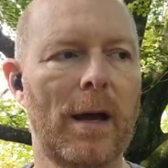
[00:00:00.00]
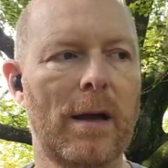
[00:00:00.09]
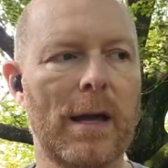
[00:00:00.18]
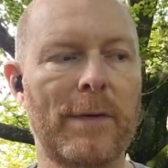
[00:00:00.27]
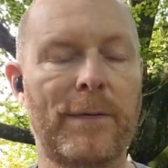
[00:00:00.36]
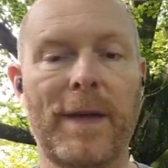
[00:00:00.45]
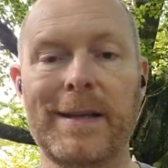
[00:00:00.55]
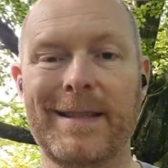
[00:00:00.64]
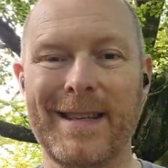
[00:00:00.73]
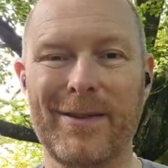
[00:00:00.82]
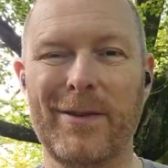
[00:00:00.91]
if they
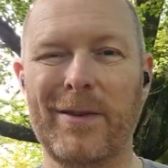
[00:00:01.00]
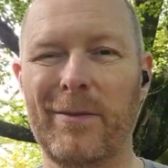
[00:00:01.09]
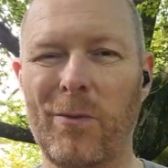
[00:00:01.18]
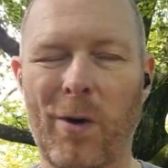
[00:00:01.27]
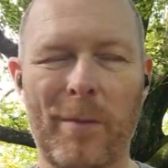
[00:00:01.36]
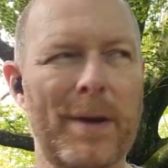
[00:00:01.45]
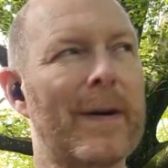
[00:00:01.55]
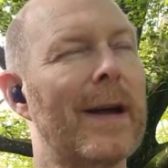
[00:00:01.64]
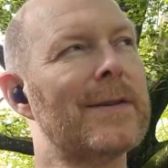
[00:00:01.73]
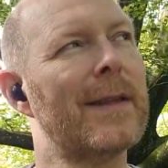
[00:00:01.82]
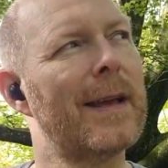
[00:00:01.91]
didn't want me
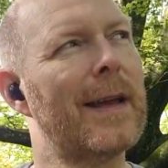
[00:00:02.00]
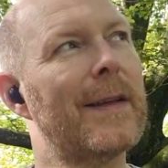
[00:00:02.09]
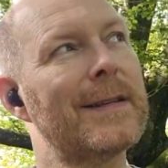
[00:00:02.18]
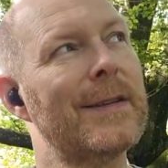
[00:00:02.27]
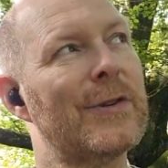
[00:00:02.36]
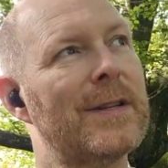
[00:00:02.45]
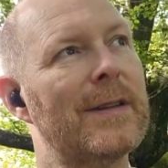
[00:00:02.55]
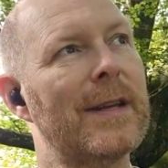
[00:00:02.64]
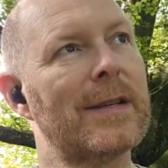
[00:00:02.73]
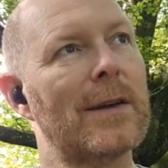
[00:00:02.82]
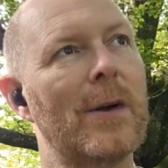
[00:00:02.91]
around. So there you go. That's an interesting
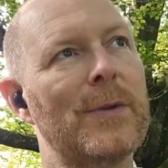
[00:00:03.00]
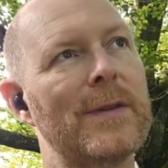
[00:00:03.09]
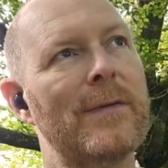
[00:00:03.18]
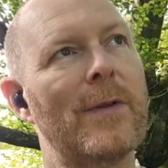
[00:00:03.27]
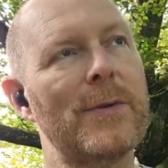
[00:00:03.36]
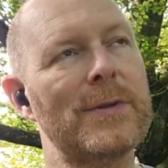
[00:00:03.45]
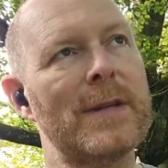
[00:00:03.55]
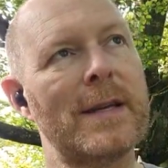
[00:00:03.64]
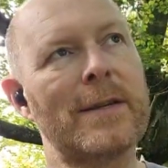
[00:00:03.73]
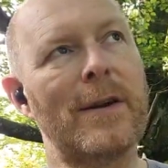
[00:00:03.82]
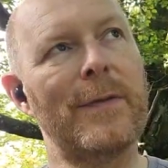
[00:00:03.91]
thing. So I wasn't
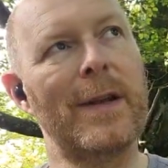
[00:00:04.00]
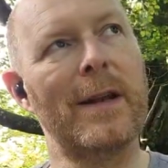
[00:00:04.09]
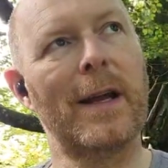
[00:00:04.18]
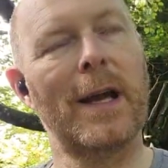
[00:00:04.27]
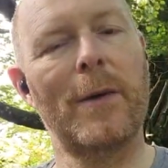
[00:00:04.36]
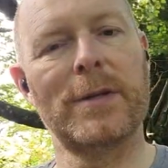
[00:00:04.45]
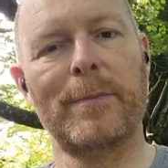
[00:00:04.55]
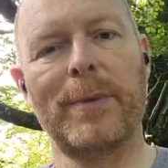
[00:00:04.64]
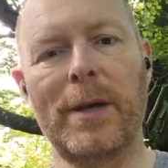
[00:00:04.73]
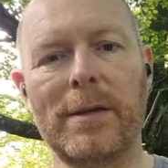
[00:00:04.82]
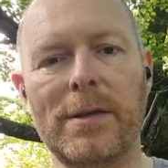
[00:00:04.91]
necessarily feeling like I was a
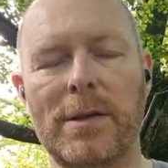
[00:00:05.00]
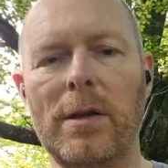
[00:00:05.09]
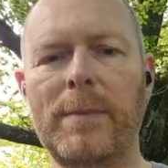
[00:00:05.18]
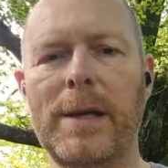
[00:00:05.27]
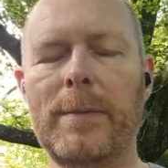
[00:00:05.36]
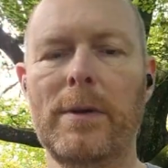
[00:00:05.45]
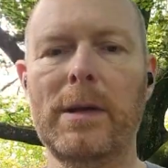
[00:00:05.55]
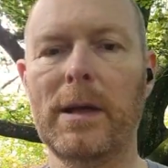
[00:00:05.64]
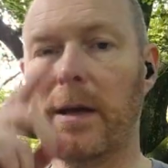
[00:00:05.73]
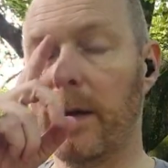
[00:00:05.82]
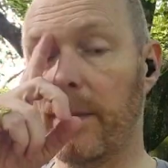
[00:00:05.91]
burden to people,
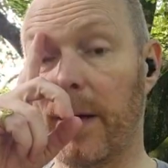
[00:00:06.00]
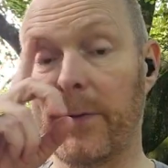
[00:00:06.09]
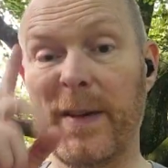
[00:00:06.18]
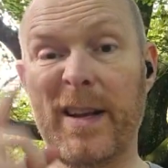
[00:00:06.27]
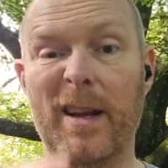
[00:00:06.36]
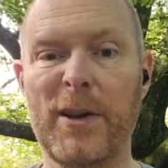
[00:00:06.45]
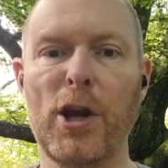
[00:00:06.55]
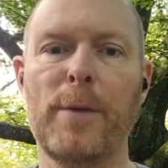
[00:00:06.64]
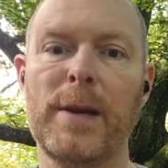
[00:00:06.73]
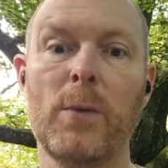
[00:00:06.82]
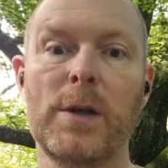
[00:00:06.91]
but I was feeling like
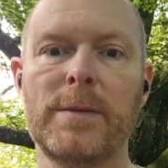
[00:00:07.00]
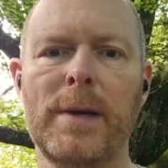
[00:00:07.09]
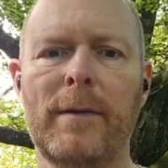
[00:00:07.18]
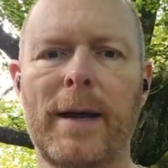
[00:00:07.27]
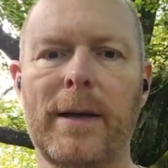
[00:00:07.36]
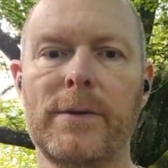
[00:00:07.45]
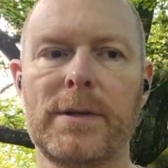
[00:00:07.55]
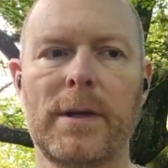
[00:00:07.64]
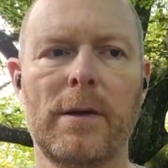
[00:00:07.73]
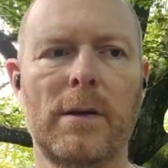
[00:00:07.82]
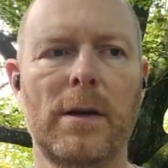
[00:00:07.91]
nobody wanted me around.
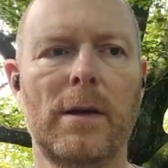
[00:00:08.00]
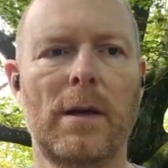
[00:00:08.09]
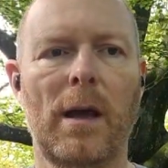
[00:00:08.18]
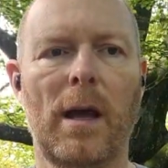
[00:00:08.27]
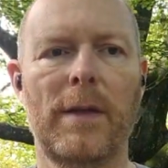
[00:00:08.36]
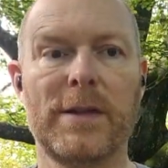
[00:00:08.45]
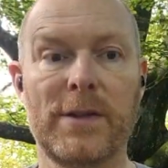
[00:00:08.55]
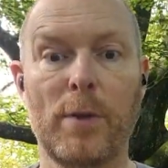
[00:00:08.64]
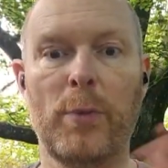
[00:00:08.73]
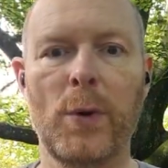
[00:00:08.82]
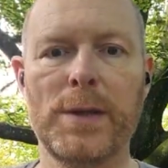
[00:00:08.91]
So there's
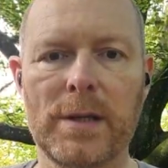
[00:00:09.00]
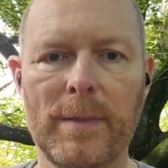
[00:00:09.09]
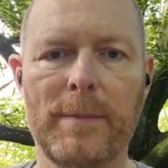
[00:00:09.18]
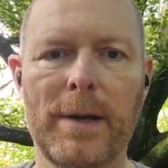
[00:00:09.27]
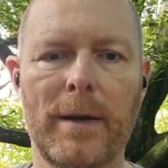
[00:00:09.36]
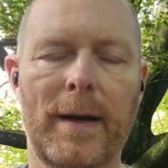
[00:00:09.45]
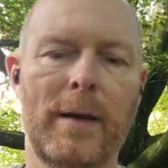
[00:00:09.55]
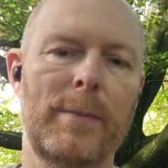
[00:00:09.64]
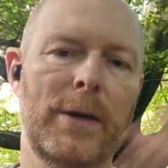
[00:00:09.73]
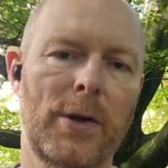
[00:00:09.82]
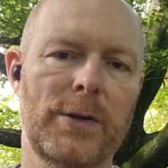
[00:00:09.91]
no point in me being around
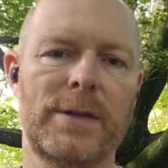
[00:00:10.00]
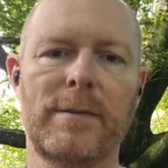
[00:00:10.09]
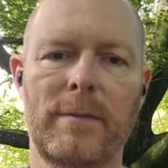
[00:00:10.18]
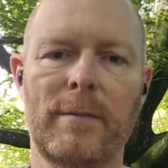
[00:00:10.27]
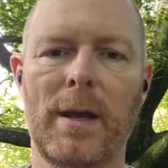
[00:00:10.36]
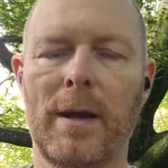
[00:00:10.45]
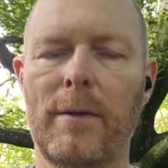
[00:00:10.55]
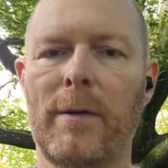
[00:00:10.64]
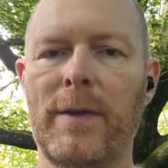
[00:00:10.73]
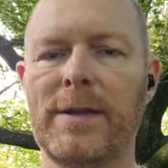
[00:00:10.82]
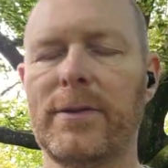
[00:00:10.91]
because
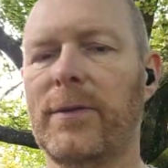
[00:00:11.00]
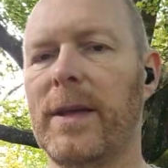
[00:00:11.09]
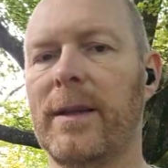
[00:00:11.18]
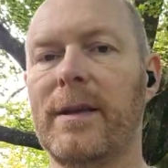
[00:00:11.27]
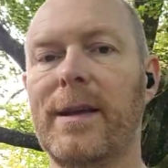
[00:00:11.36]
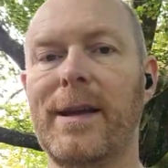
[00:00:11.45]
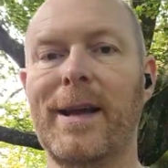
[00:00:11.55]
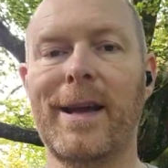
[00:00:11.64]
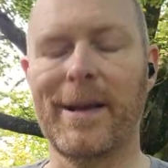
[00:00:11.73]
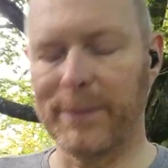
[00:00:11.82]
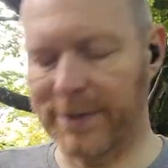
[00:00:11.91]
of this sort of thing.
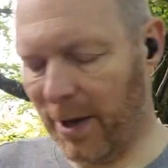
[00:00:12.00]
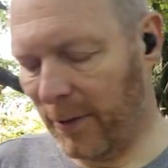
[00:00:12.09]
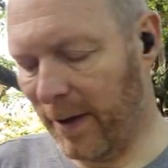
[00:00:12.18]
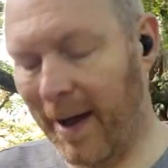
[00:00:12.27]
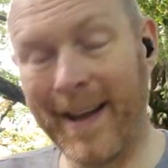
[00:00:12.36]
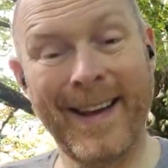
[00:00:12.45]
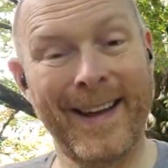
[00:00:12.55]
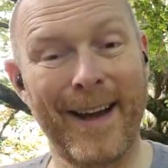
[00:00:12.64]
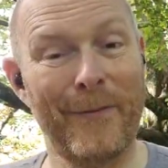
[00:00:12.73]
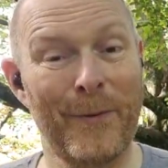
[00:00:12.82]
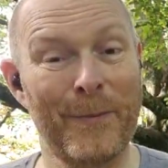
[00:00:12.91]
So
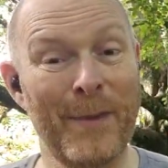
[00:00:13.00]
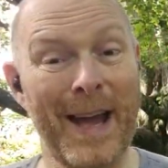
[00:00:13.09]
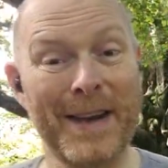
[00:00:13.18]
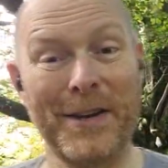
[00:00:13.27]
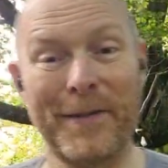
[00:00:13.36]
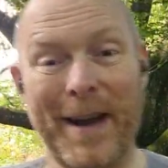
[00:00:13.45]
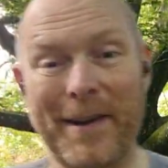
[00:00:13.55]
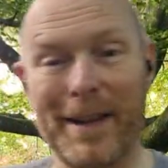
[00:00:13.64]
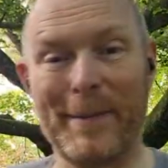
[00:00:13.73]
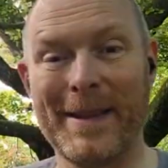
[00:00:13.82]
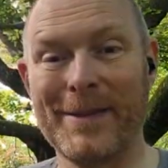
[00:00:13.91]
I've meandered around a
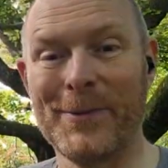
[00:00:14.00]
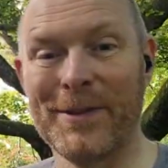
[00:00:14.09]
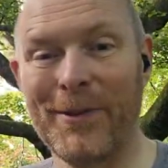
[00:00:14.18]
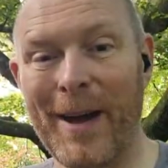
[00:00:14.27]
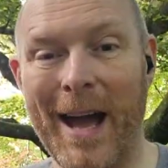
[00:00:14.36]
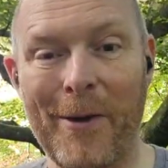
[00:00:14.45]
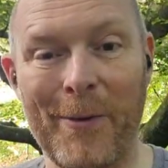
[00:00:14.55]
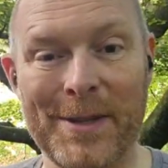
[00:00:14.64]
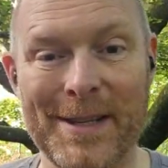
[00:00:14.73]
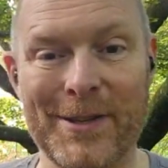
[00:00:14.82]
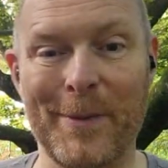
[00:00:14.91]
little bit. This wasn't quite how I
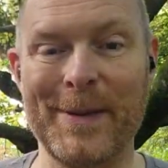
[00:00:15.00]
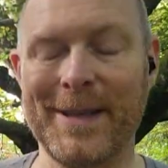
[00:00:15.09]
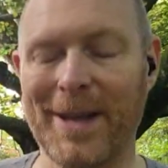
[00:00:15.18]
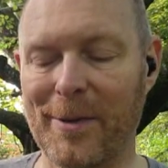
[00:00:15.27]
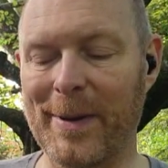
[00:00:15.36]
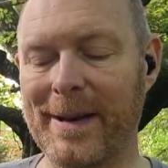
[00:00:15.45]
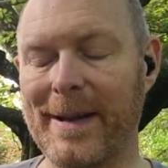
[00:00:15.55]
wanted this topic to go, but